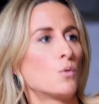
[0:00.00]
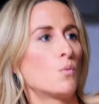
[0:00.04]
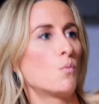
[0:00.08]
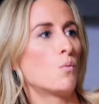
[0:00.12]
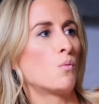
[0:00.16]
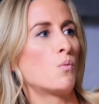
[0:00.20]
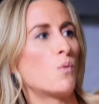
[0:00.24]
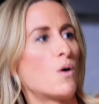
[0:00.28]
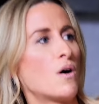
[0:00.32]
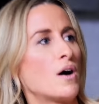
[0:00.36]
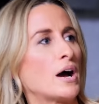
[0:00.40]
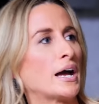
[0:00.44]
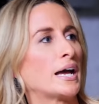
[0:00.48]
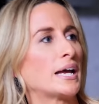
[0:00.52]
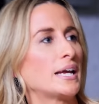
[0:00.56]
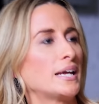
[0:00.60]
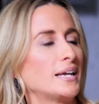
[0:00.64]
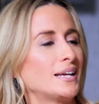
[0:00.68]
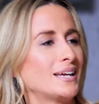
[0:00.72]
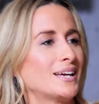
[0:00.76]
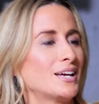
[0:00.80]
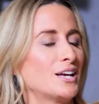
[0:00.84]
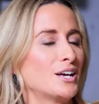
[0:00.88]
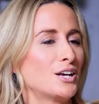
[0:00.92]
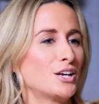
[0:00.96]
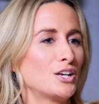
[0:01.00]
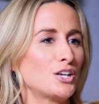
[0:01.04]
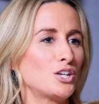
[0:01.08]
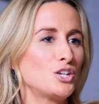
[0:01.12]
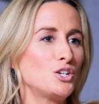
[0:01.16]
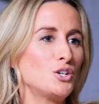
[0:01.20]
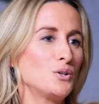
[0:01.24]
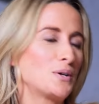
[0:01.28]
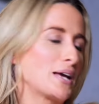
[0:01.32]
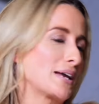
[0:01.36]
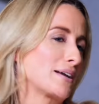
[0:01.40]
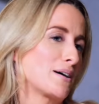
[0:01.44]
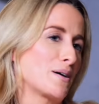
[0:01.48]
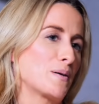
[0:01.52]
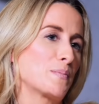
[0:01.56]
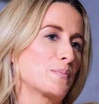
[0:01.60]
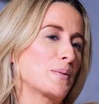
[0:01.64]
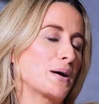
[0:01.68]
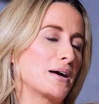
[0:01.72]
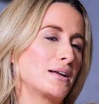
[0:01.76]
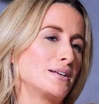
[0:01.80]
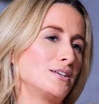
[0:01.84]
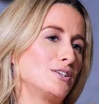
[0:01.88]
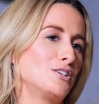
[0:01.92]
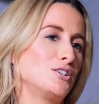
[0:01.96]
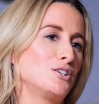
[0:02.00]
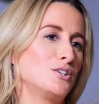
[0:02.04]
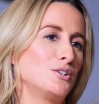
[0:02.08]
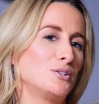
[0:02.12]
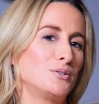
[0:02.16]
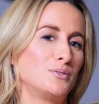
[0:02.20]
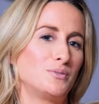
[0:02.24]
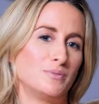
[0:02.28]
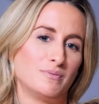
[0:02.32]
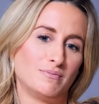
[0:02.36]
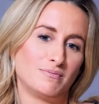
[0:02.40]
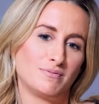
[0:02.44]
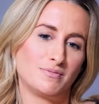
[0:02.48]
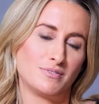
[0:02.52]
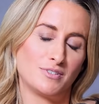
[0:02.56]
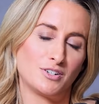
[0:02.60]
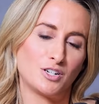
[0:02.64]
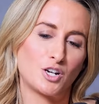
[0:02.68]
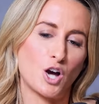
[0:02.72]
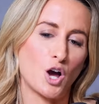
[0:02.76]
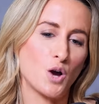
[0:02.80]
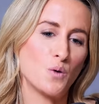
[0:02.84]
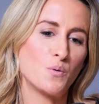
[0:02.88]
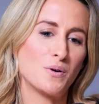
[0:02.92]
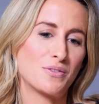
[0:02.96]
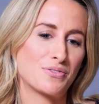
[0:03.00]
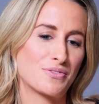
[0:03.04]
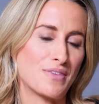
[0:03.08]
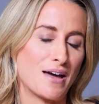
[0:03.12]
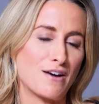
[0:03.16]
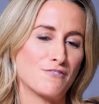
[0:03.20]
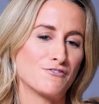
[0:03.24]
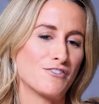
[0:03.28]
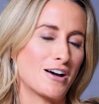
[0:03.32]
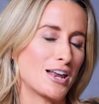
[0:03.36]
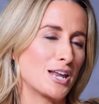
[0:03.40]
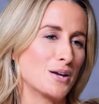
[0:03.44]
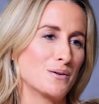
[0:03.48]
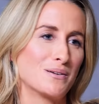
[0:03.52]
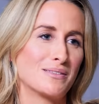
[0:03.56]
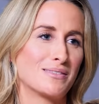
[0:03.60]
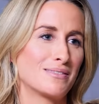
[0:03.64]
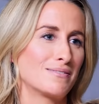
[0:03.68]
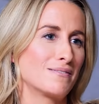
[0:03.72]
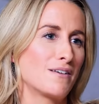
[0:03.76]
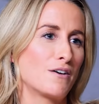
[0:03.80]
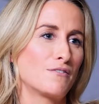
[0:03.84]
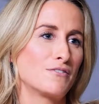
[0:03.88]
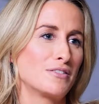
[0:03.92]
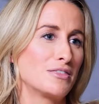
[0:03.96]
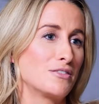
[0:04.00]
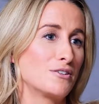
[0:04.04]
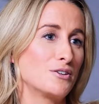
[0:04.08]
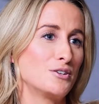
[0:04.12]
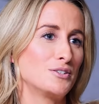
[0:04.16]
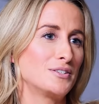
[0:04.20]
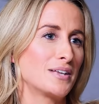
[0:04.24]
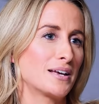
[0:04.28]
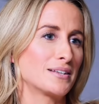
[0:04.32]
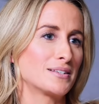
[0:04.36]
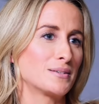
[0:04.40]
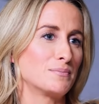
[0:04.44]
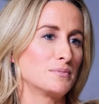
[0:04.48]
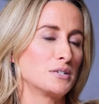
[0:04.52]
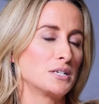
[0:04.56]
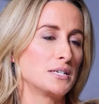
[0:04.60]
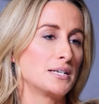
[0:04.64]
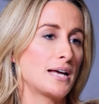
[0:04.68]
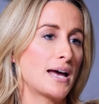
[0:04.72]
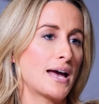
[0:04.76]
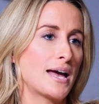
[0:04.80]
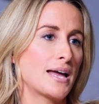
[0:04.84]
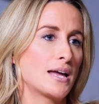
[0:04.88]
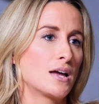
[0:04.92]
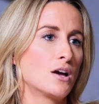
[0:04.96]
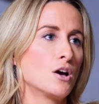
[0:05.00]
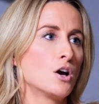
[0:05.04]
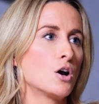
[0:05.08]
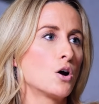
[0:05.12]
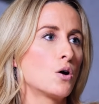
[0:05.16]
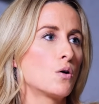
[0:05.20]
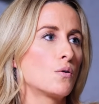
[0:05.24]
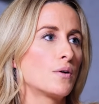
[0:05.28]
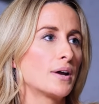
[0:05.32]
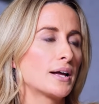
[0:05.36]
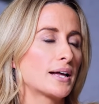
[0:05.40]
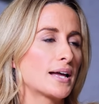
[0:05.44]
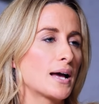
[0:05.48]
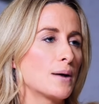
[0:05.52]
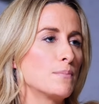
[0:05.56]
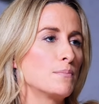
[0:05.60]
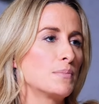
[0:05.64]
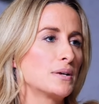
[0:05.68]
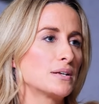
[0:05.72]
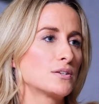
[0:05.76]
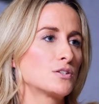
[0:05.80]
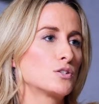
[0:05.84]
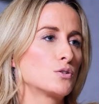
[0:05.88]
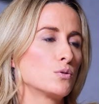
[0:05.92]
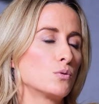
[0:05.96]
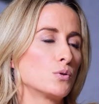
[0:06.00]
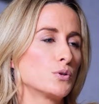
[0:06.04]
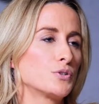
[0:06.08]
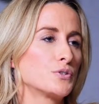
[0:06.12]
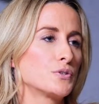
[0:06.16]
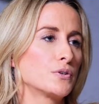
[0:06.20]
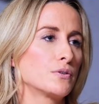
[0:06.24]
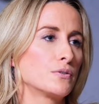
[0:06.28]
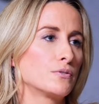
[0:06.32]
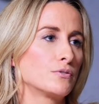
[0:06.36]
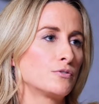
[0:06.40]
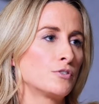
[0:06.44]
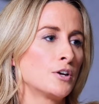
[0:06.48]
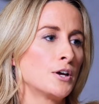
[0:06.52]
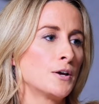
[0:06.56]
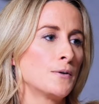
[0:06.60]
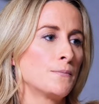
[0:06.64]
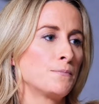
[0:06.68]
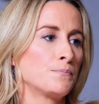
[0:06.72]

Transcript: why you get up and you go with that value of enthusiasm today, or it can be a source of